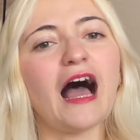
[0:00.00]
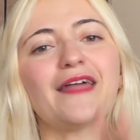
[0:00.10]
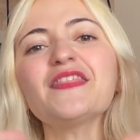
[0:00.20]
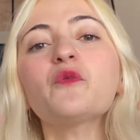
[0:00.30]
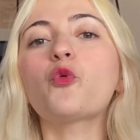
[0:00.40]
I
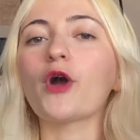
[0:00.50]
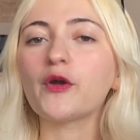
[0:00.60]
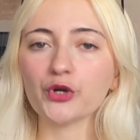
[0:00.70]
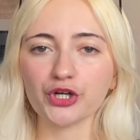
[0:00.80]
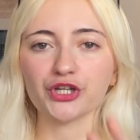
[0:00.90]
think the way
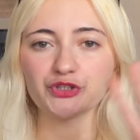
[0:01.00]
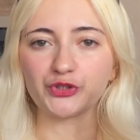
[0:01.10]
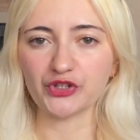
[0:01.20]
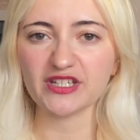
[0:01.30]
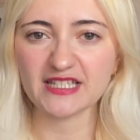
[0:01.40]
we're gonna
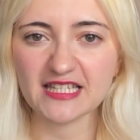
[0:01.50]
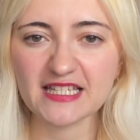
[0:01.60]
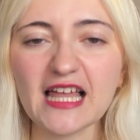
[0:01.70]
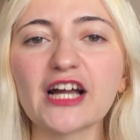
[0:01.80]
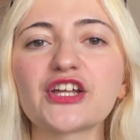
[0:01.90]
do this
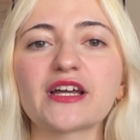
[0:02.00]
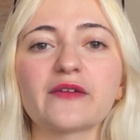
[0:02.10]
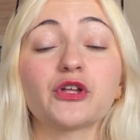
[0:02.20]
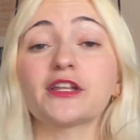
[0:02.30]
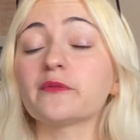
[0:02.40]
is I'm gonna
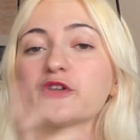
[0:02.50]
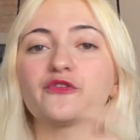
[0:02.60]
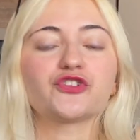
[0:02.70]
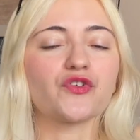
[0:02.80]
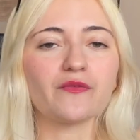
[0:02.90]
give you a little bit
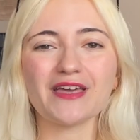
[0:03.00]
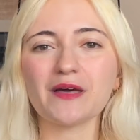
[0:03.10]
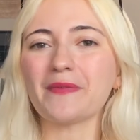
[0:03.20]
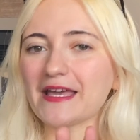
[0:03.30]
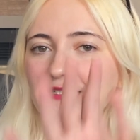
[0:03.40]
of trivia,
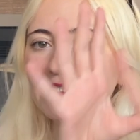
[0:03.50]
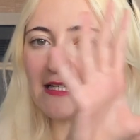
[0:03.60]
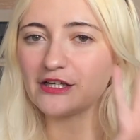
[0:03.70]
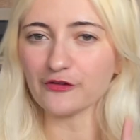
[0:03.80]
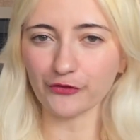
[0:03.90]

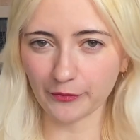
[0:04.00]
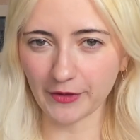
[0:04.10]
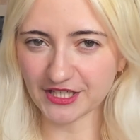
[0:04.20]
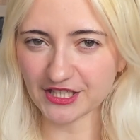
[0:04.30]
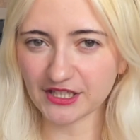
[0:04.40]
basic
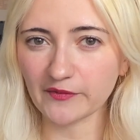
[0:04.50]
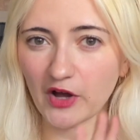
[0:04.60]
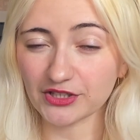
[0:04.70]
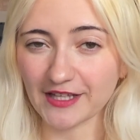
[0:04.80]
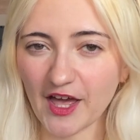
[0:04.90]
information
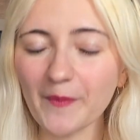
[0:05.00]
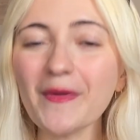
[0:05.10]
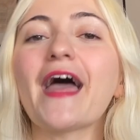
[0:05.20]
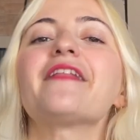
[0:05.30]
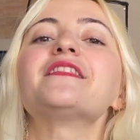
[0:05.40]
about them,
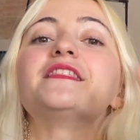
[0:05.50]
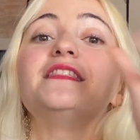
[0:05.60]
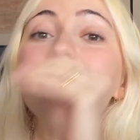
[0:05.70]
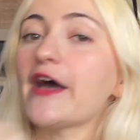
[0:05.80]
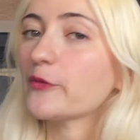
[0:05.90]

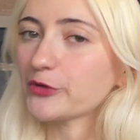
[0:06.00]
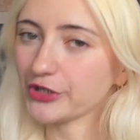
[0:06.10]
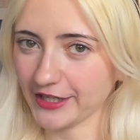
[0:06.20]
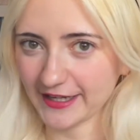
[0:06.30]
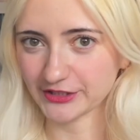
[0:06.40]
and then we're
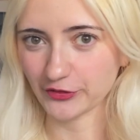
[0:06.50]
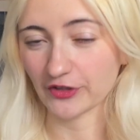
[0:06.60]
gonna get into the